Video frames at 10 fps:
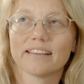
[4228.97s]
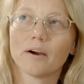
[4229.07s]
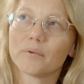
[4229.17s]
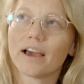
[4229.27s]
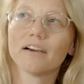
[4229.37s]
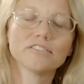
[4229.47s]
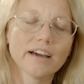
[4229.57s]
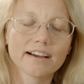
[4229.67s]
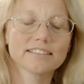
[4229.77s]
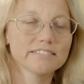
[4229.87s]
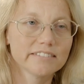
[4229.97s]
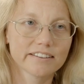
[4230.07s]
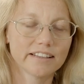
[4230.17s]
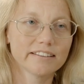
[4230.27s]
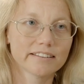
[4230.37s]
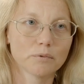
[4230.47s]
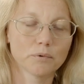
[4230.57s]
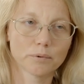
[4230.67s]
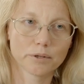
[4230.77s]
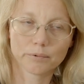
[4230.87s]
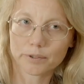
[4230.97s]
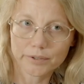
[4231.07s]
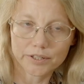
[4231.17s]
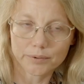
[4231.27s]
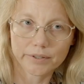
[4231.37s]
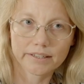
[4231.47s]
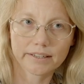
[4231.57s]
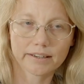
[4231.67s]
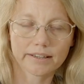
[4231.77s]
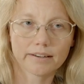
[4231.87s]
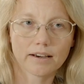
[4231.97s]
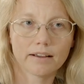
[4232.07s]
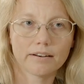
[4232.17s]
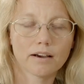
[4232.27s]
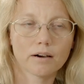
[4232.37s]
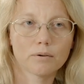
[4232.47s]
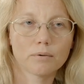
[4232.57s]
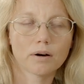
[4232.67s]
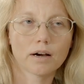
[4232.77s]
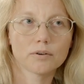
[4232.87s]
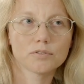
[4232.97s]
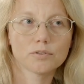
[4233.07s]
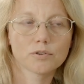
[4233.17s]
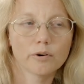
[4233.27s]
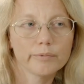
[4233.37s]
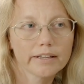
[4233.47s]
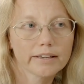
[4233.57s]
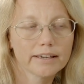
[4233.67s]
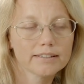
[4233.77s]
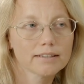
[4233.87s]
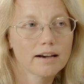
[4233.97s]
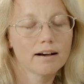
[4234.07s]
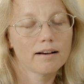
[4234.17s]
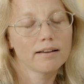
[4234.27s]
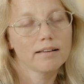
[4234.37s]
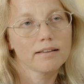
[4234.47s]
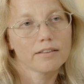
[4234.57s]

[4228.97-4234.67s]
yeah we have to actively think that what, what we're doing and, and and how how to communicate uh,